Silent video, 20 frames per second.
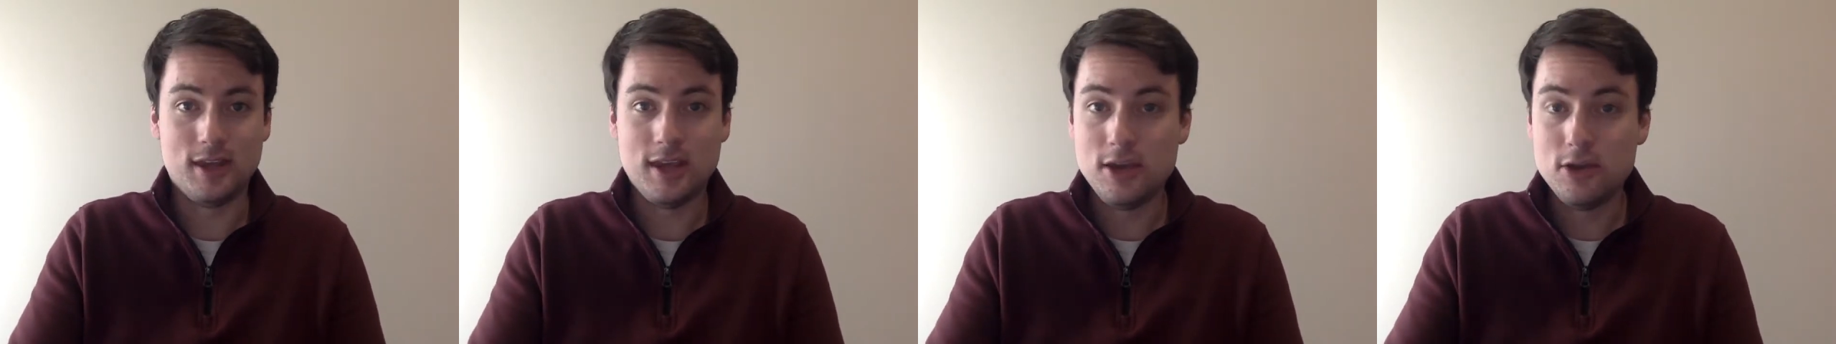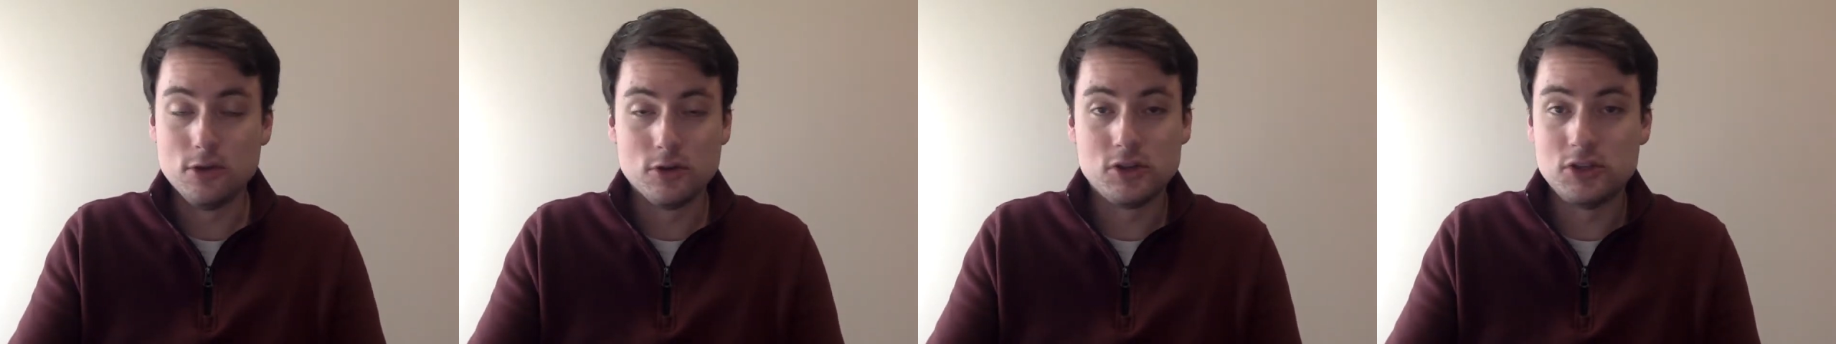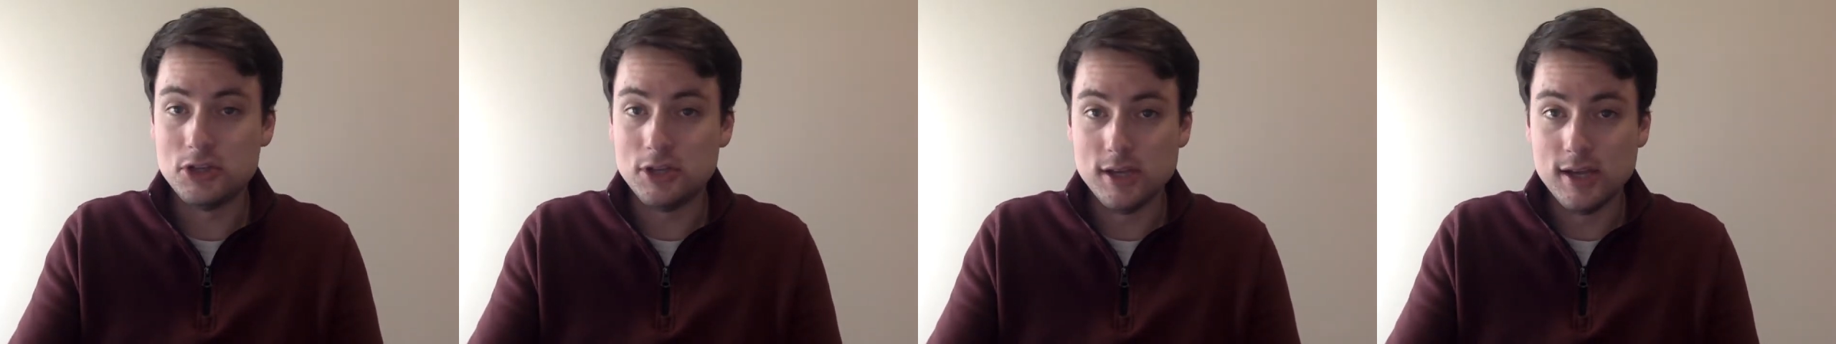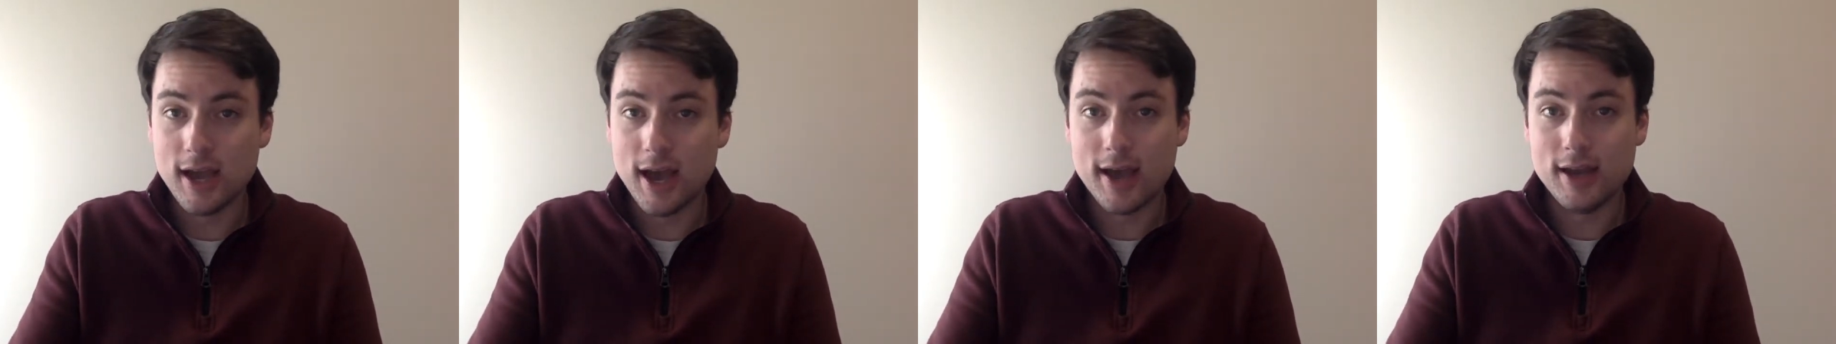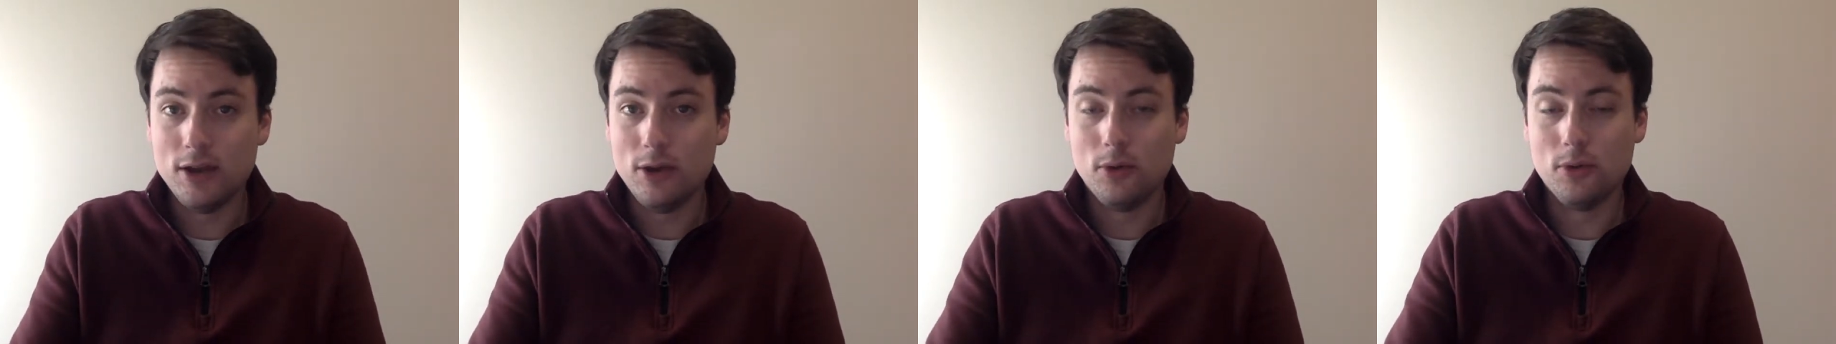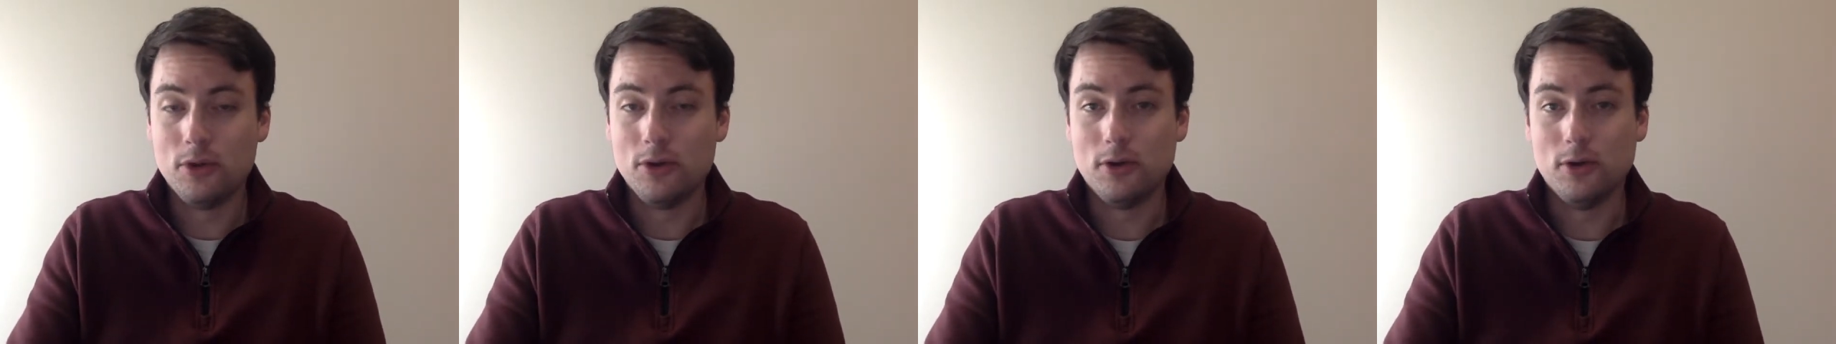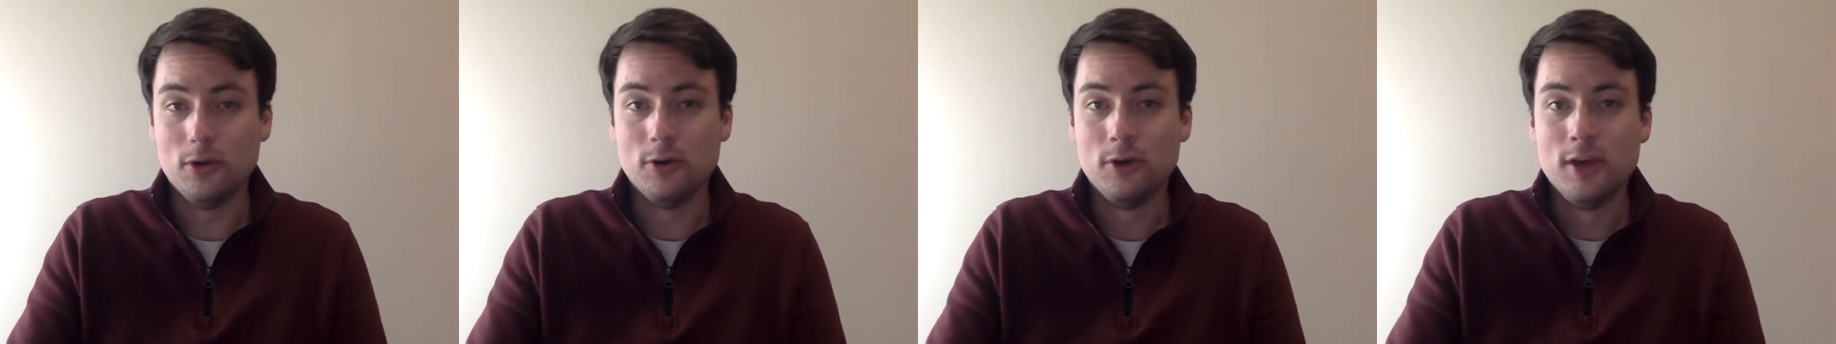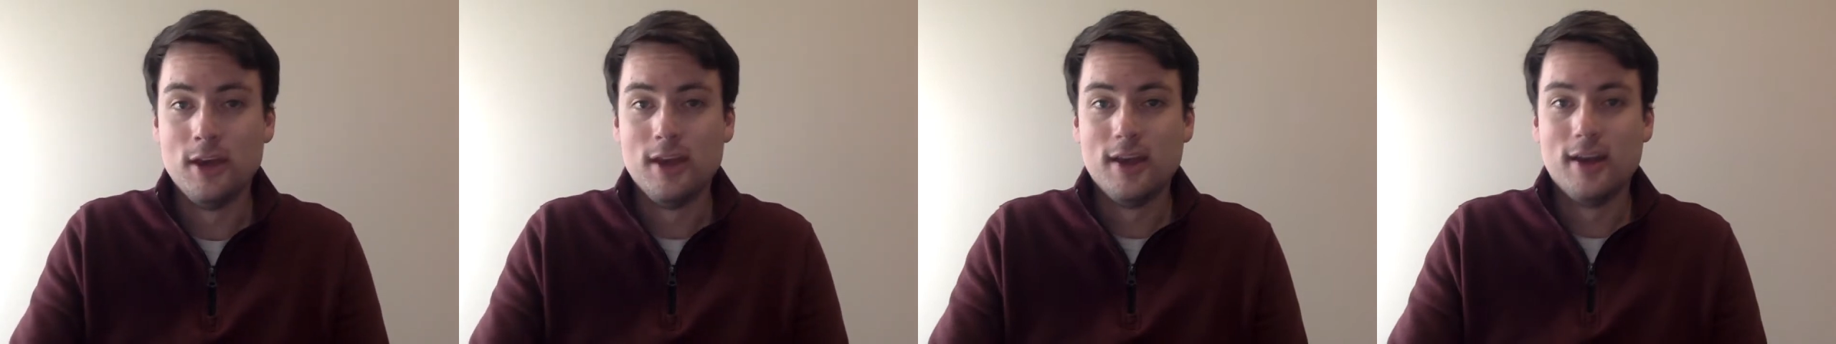he or she, I don't know,